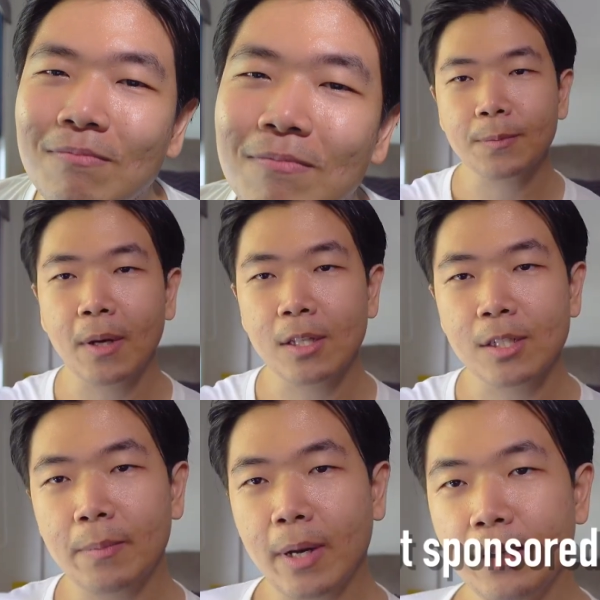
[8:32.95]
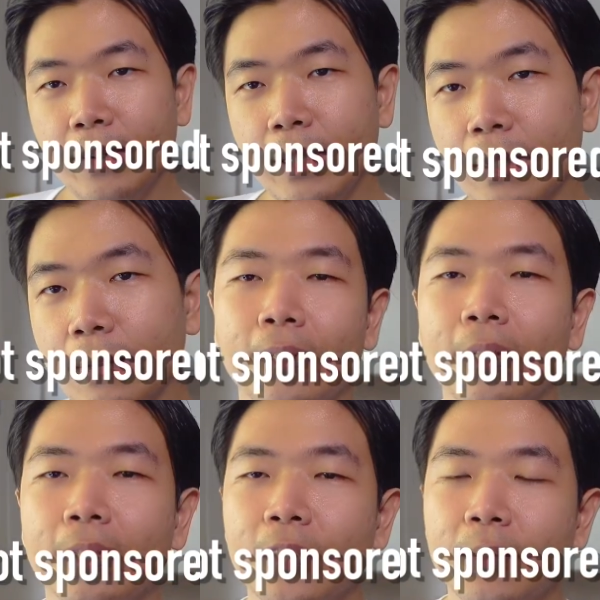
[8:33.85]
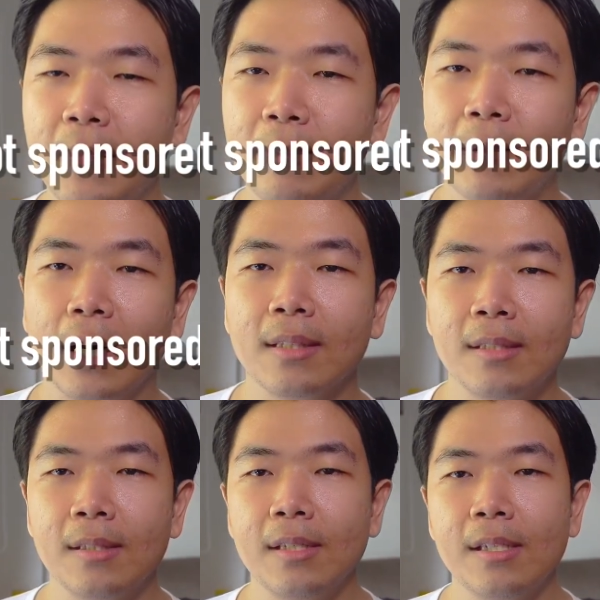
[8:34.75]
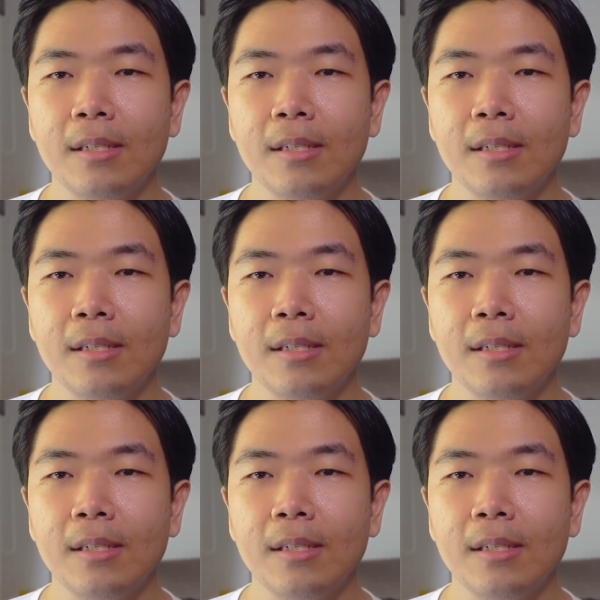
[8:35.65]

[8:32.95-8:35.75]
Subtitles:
Sponsored by Uniqlo, Sapima Cotton Tea.